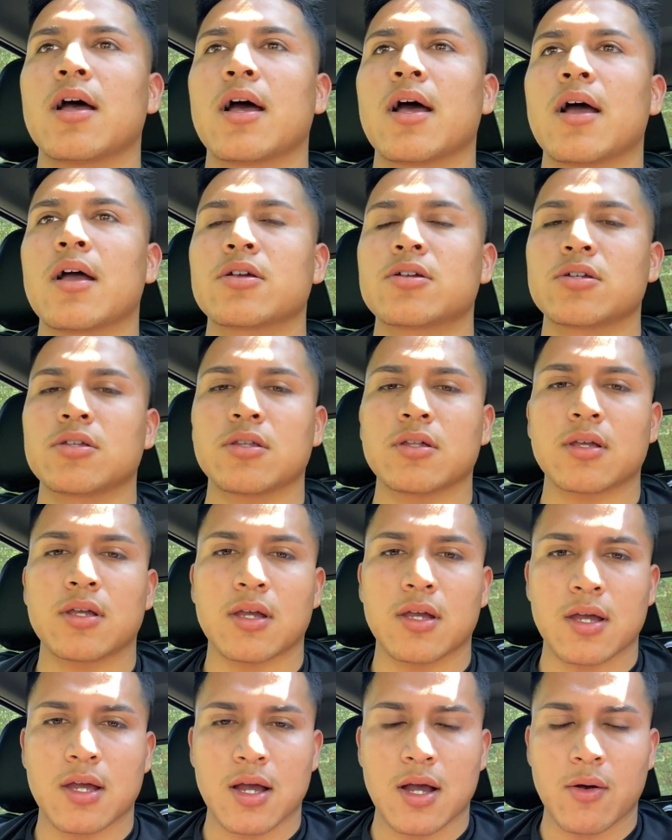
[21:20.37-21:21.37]
actually
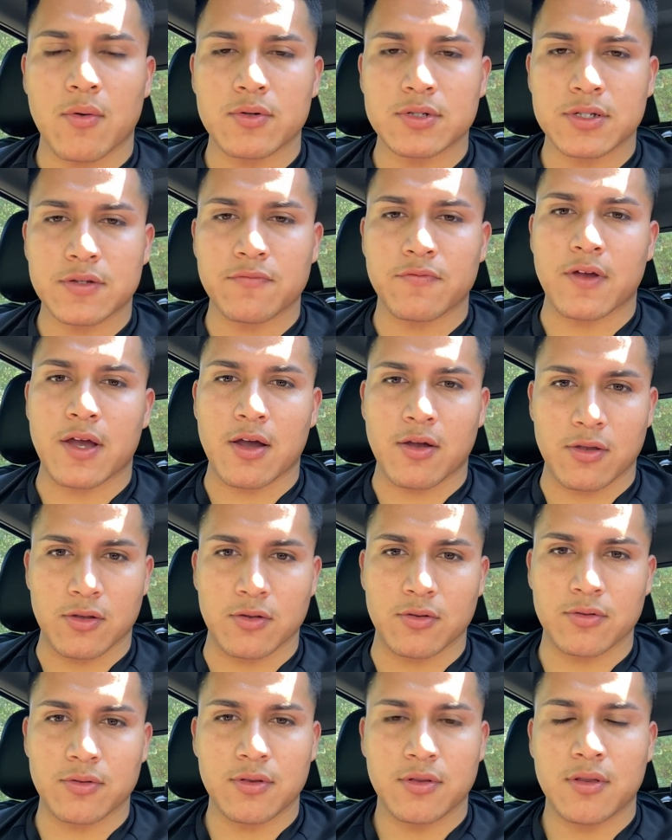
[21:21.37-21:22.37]
I wasn't valued,
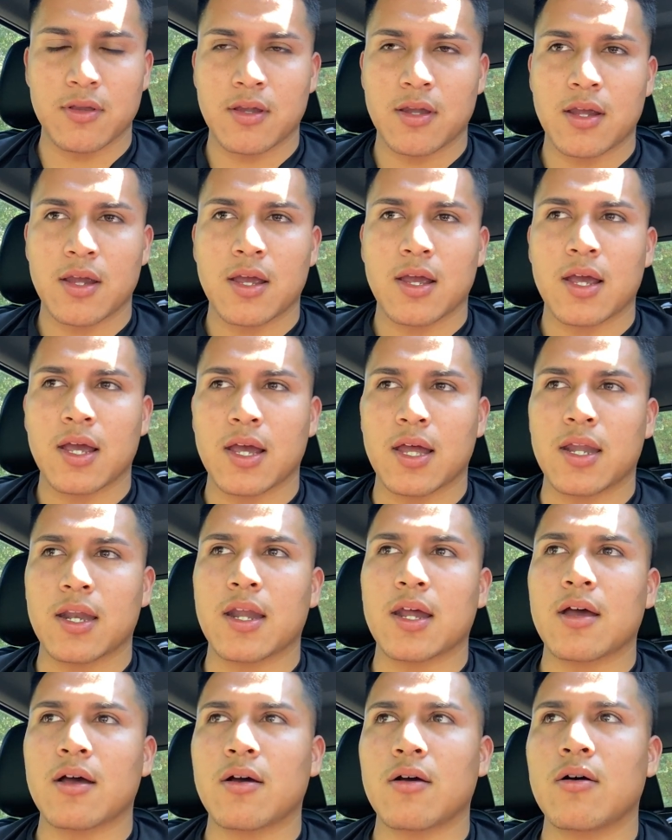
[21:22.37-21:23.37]
and
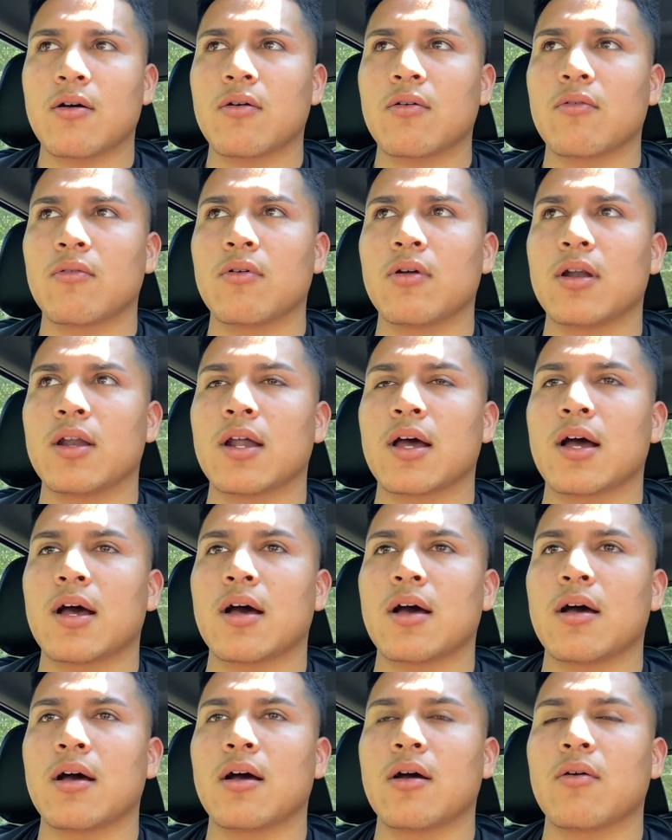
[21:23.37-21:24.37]
now
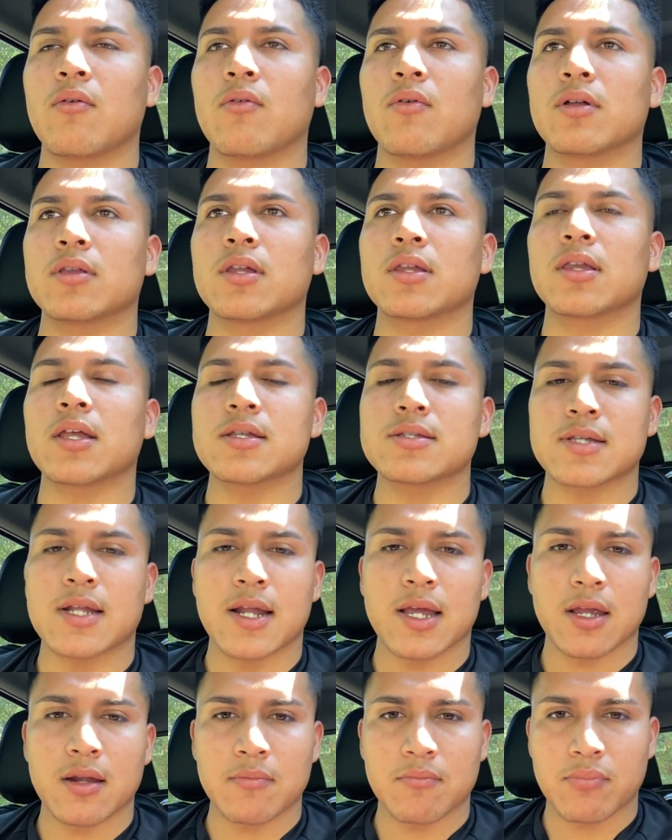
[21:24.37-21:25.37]
what the things that
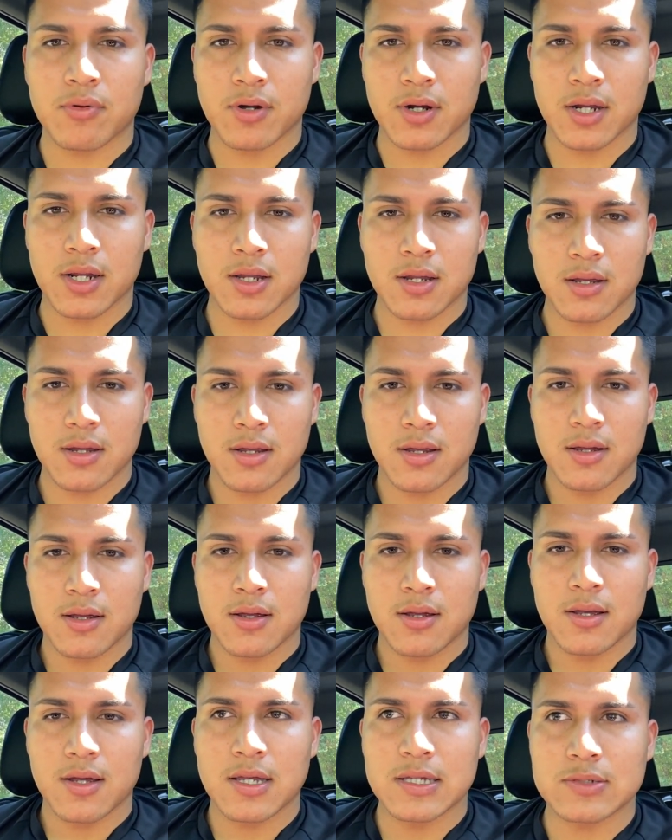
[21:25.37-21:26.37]
I can bring
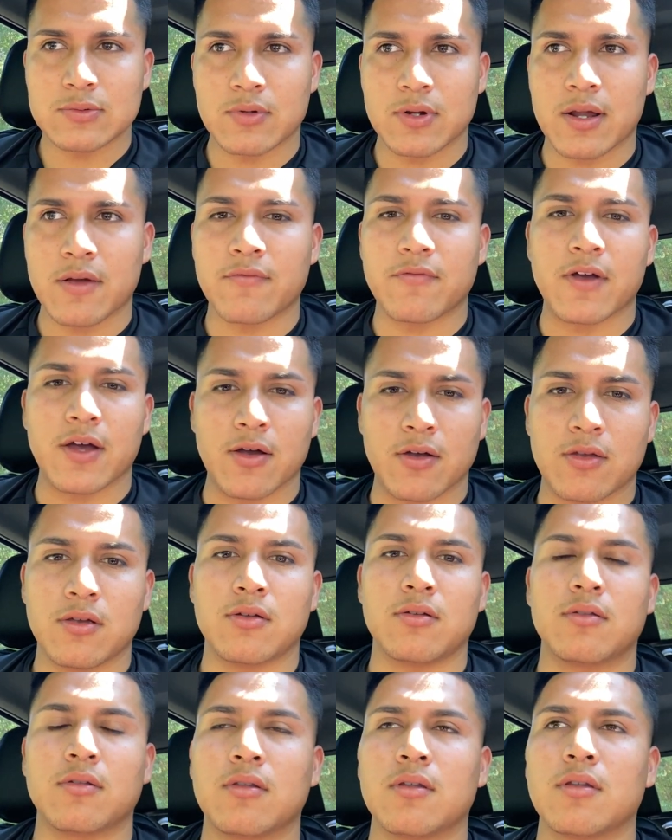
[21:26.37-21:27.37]
is what I'm valued.